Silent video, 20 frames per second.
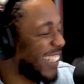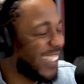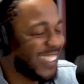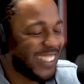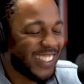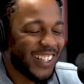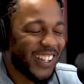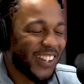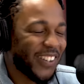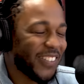You
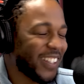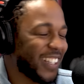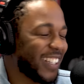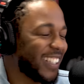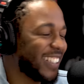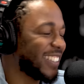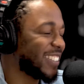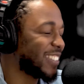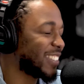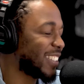know what I
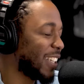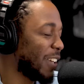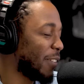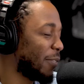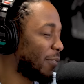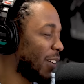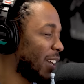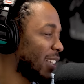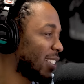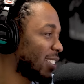mean? Seeing
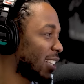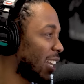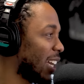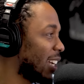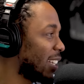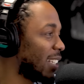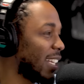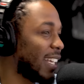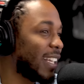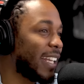faces
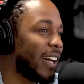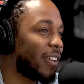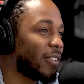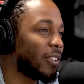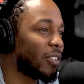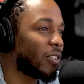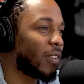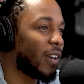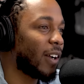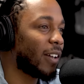like that now in
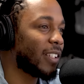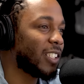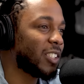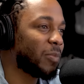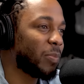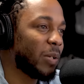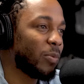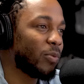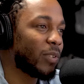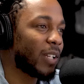the crowd, these
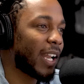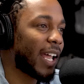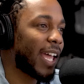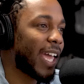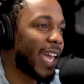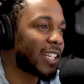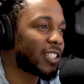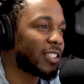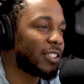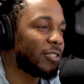people that I
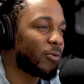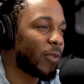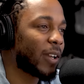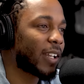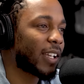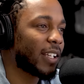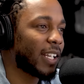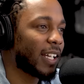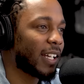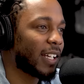actually
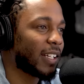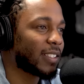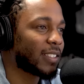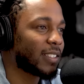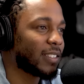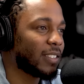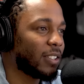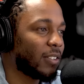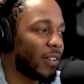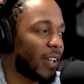recognize.
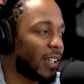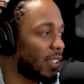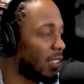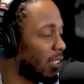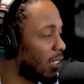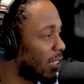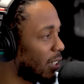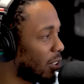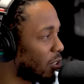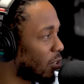You know, I can
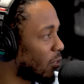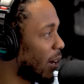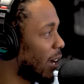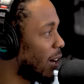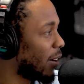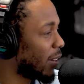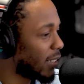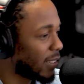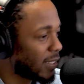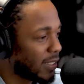look in the
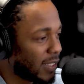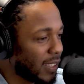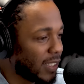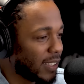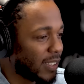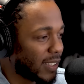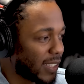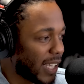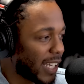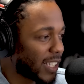crowd and see
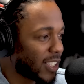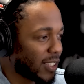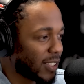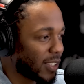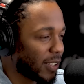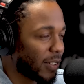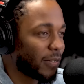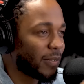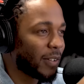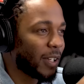
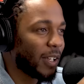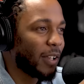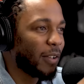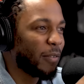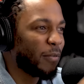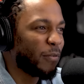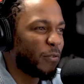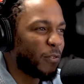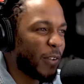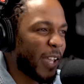sections of
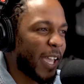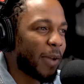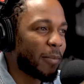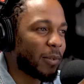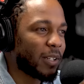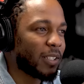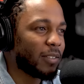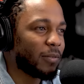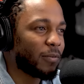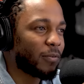family,